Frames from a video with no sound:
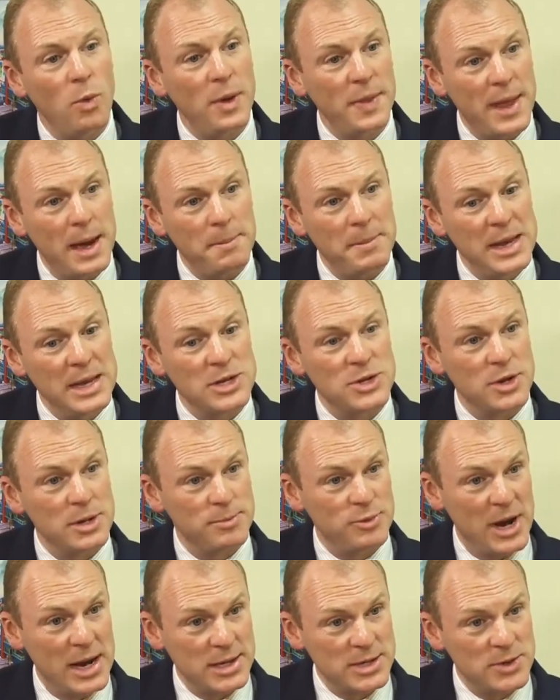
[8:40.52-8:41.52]
What that means
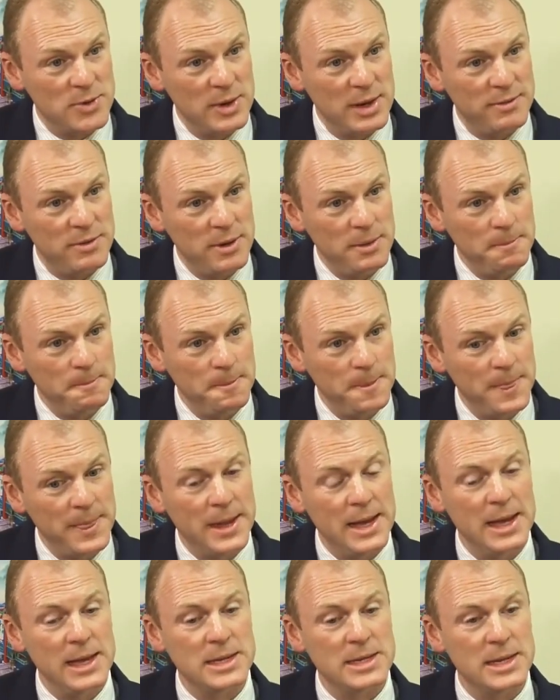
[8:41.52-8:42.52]
on a practical level
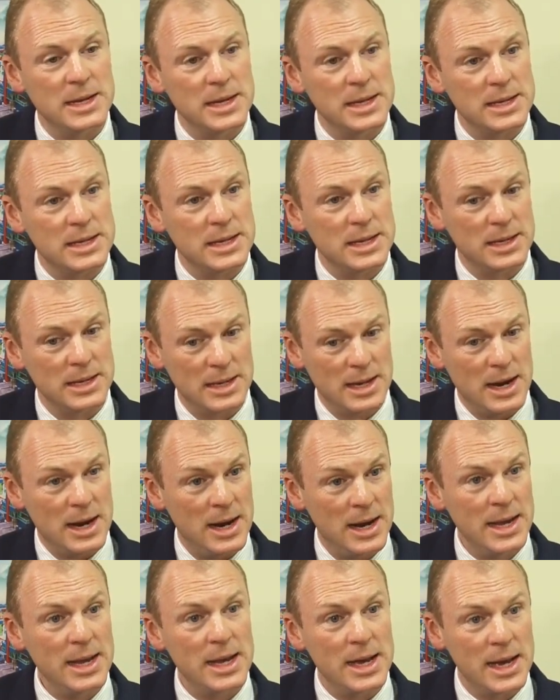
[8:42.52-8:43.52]
is that
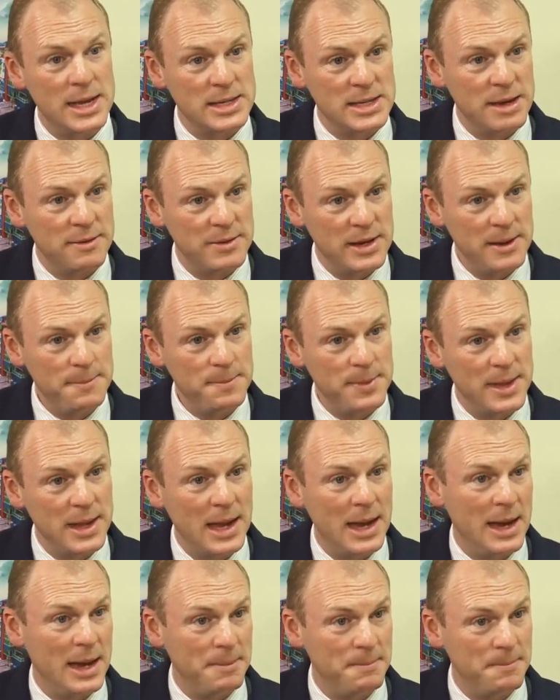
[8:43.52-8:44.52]
I, as Governor,
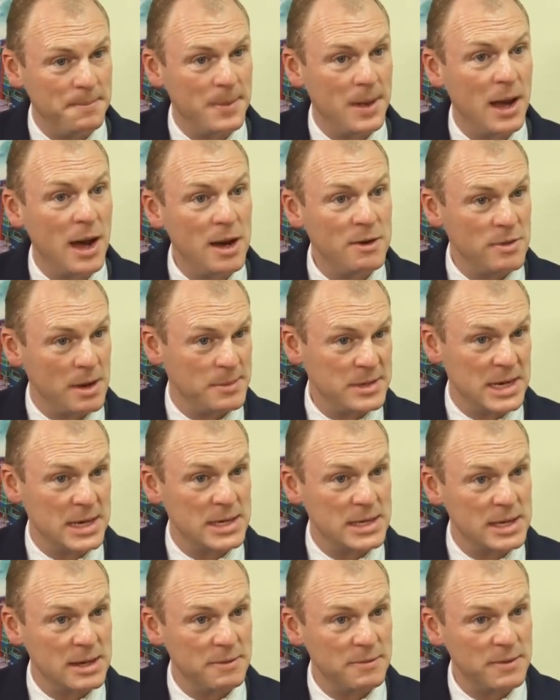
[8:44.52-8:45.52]
am her
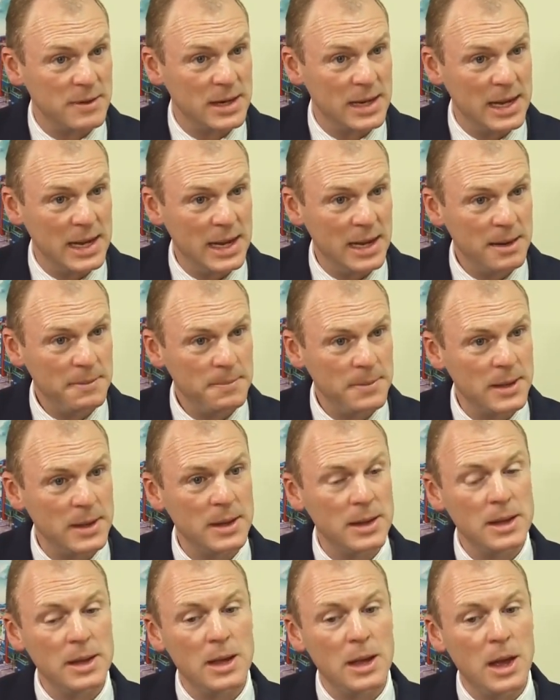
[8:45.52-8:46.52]
representative here,
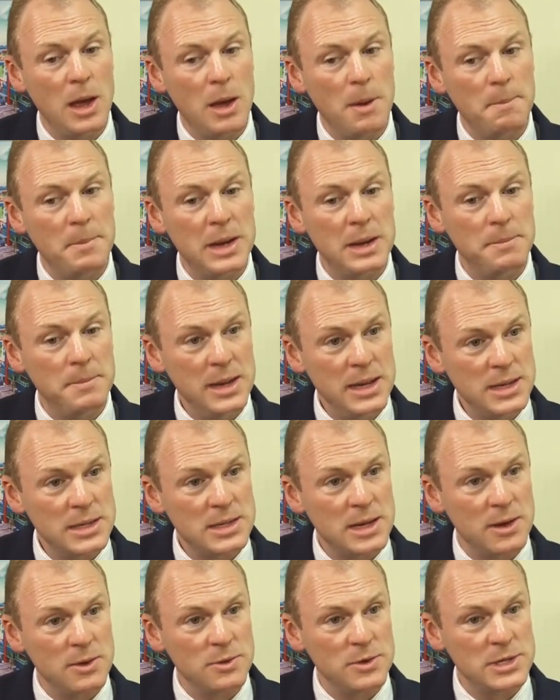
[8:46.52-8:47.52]
but it
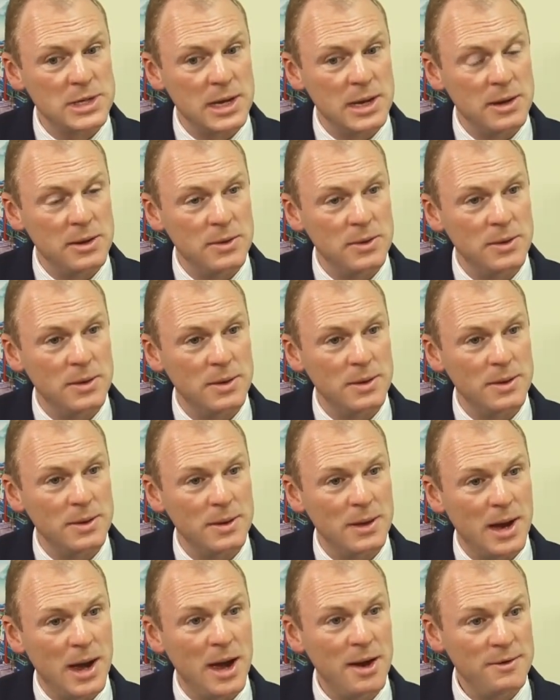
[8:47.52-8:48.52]
means that also
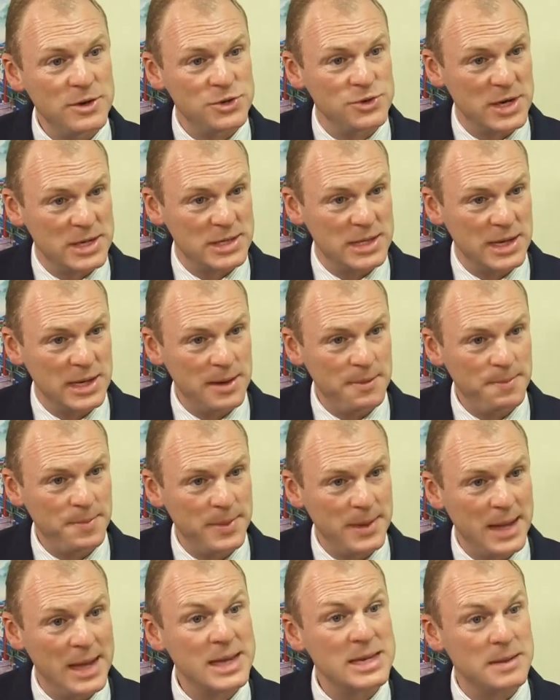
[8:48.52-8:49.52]
her interest here
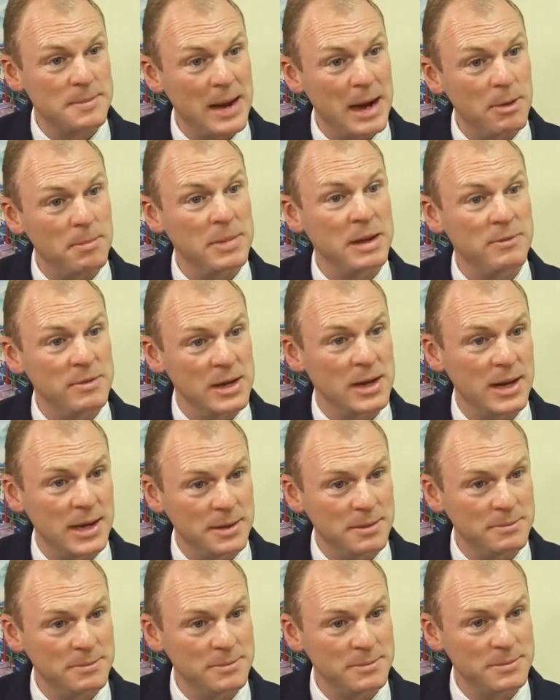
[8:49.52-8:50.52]
is about
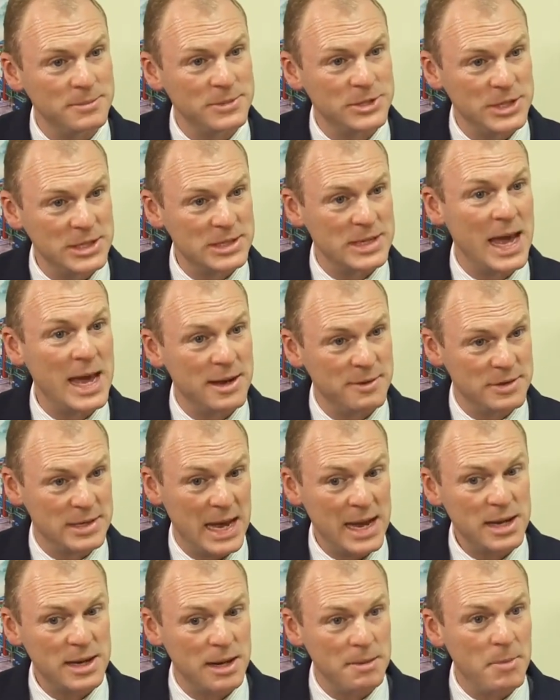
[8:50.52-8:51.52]
BVI. She's the head of
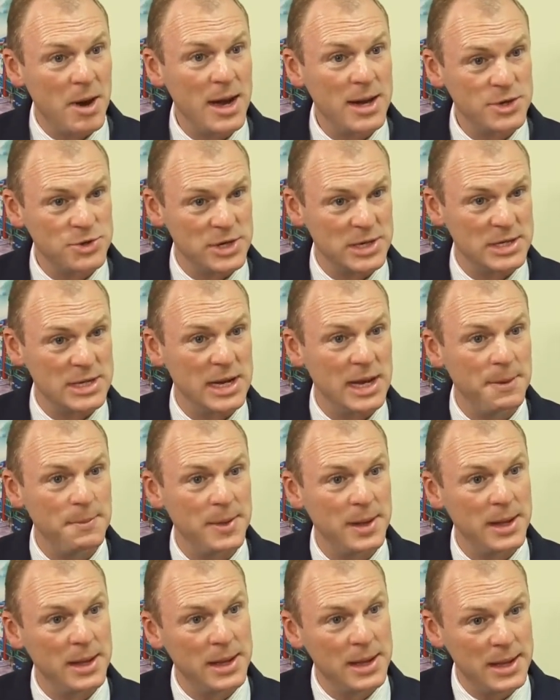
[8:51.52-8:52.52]
state, and my interest
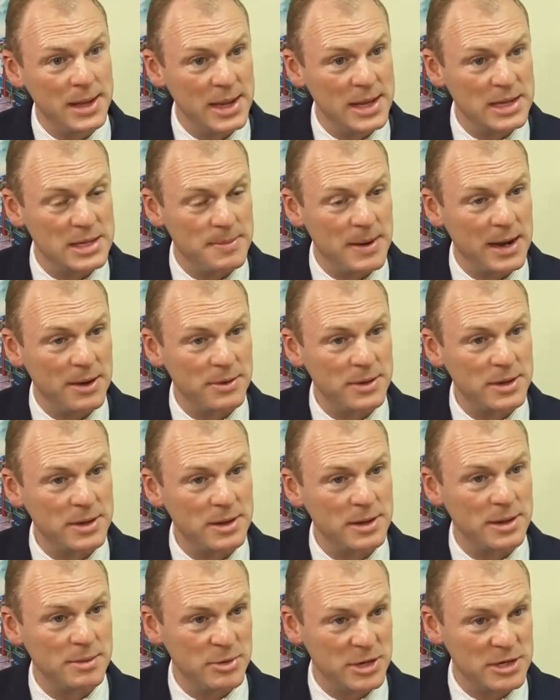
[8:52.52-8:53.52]
here is about
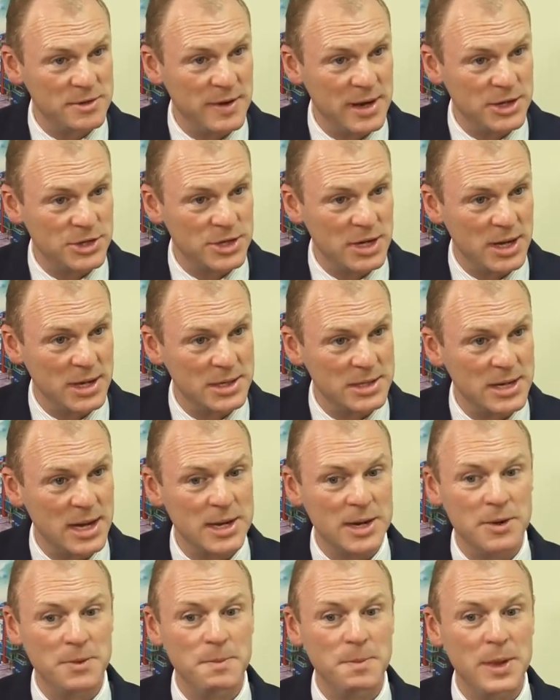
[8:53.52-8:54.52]
the British Virgin Islands.
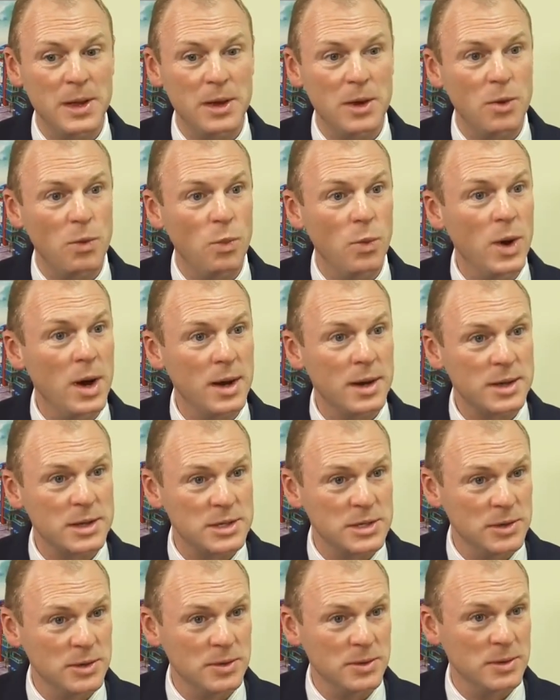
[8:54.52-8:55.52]
I don't
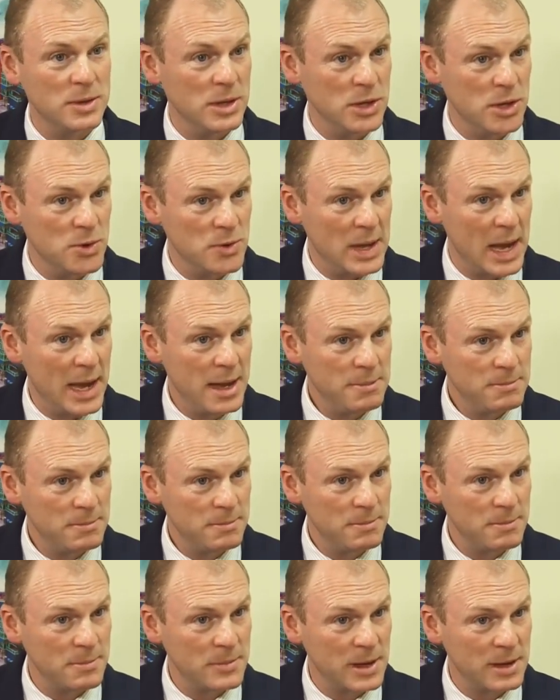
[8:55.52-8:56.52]
work to the UK
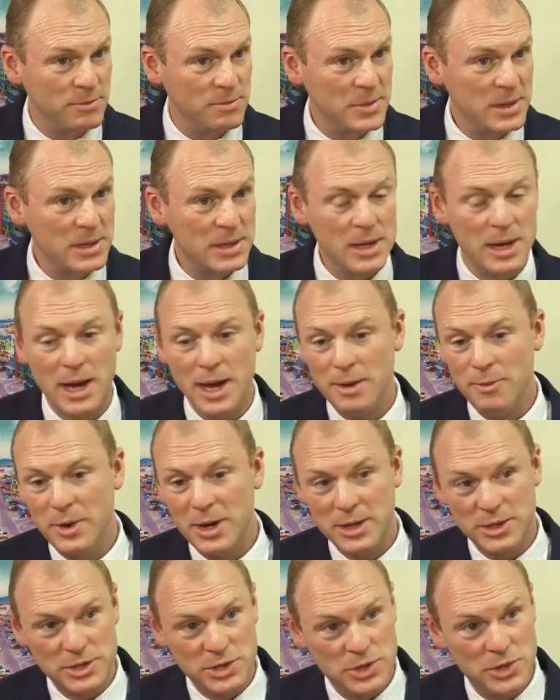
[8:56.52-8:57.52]
government, I
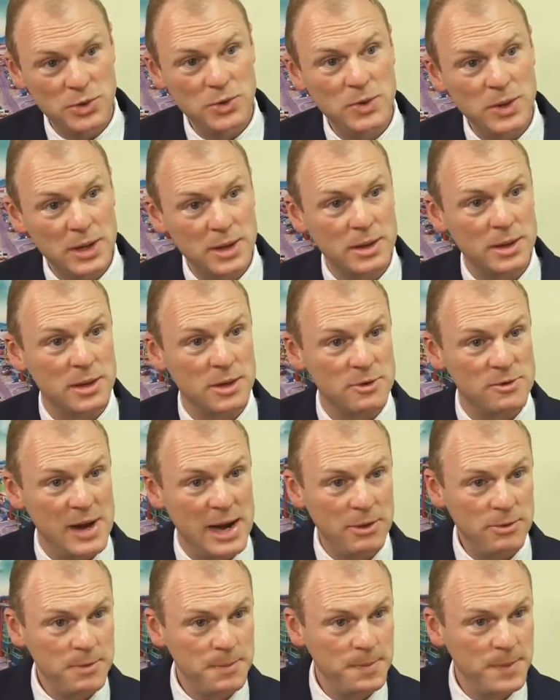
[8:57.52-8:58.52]
work to the
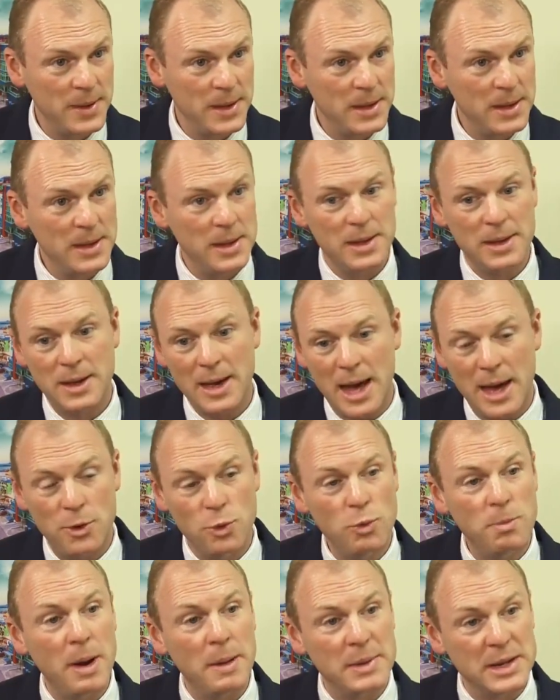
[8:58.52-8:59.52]
Crown,
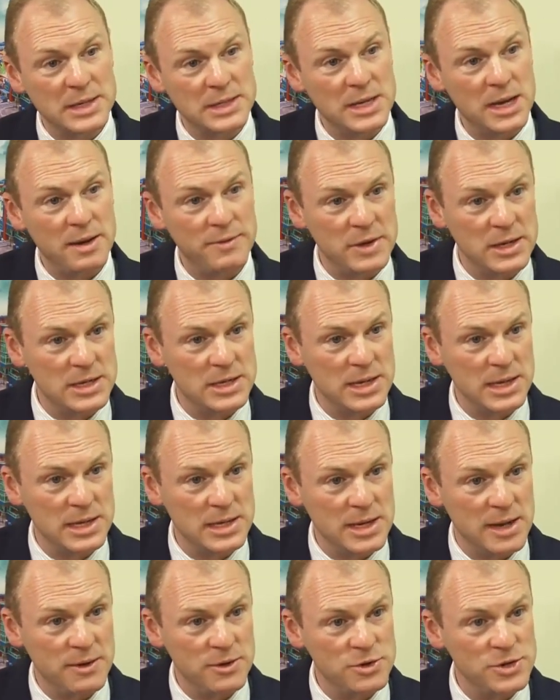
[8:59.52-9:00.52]
and all public servants in
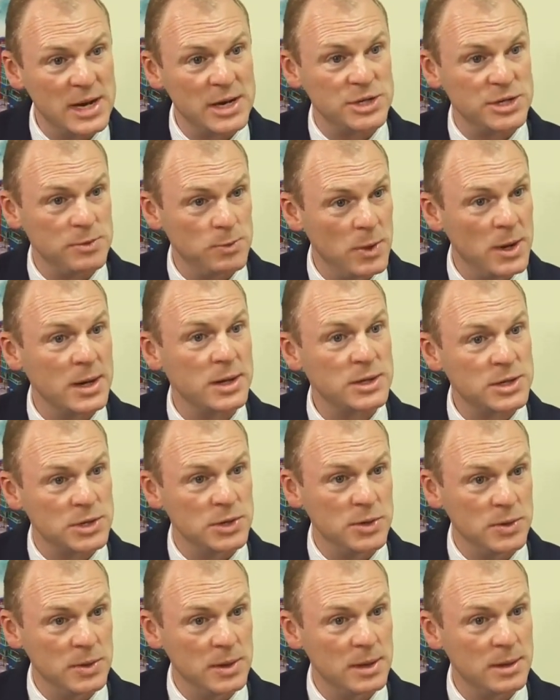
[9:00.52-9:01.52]
the territory actually work
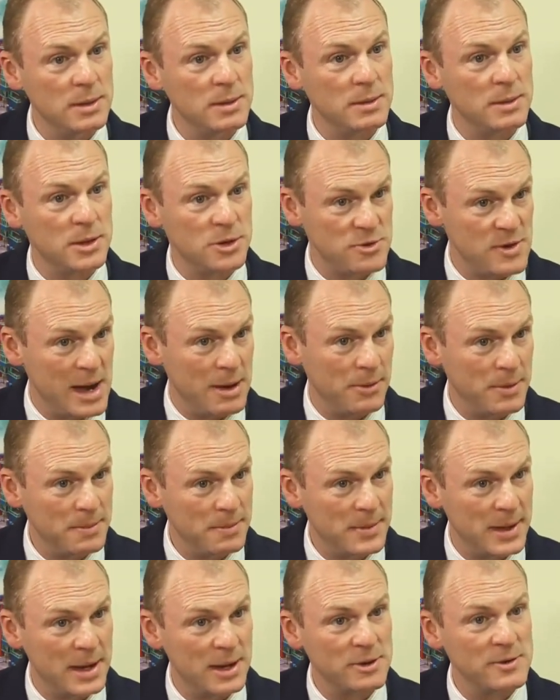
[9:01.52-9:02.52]
to the Crown.
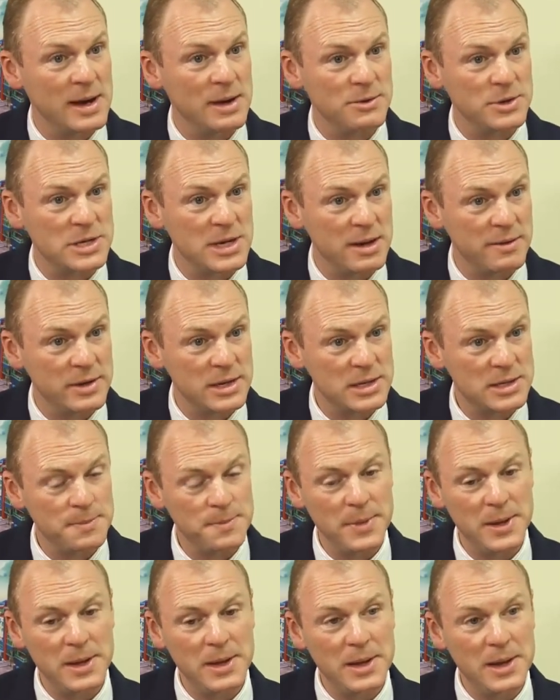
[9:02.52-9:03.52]
They are Crown
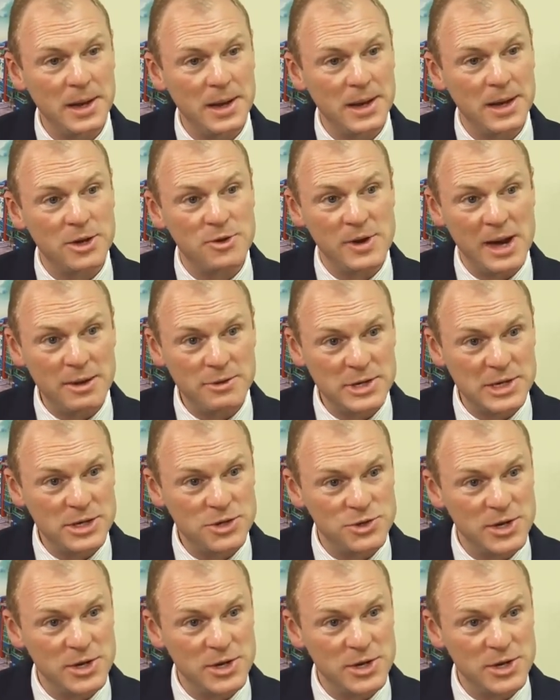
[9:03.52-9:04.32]
servants. The Crown's